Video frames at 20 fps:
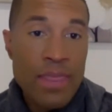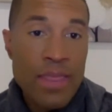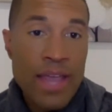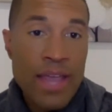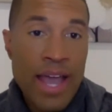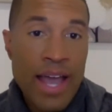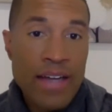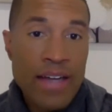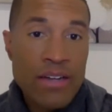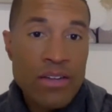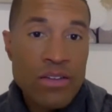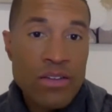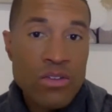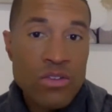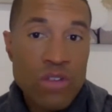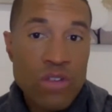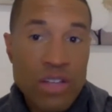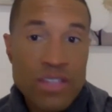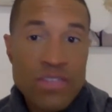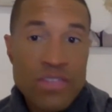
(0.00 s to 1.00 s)
And there's
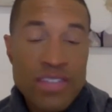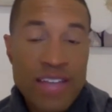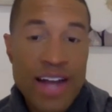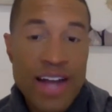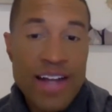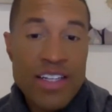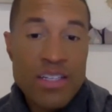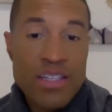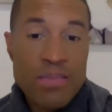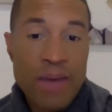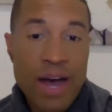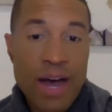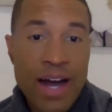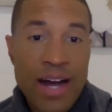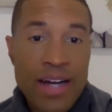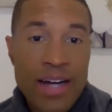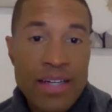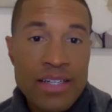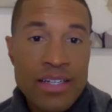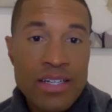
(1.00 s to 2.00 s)
lots of science
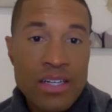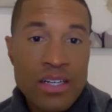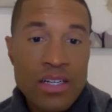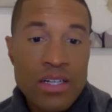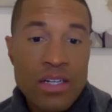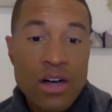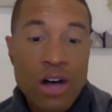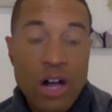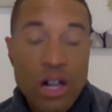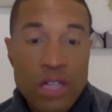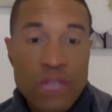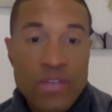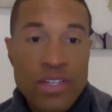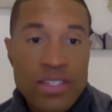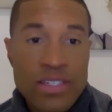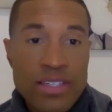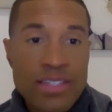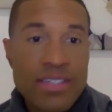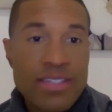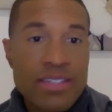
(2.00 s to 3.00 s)
behind all of it
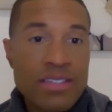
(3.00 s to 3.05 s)
to